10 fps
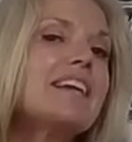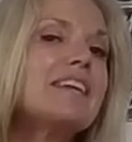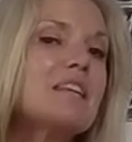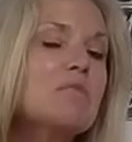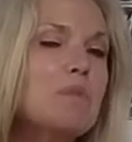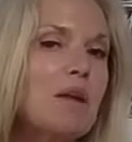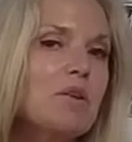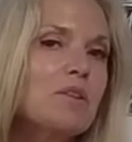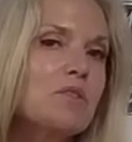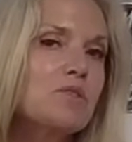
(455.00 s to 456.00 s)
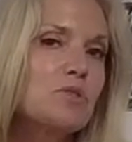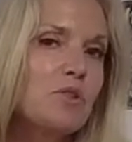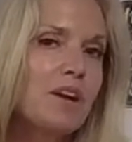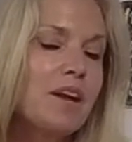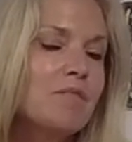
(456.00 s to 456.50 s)
getting better in the
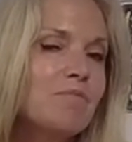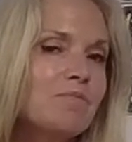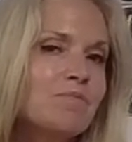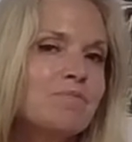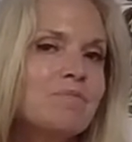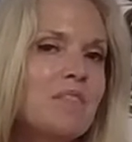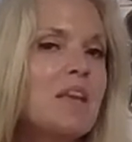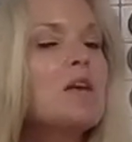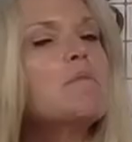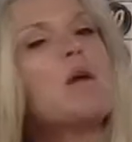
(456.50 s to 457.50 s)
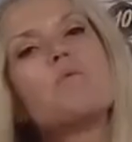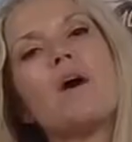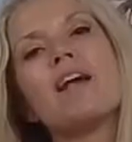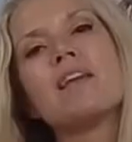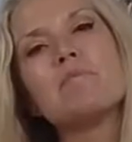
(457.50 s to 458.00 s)
story? Think about
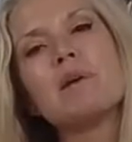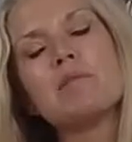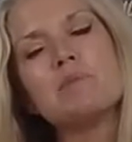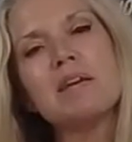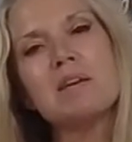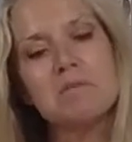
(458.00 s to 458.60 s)
why that might be.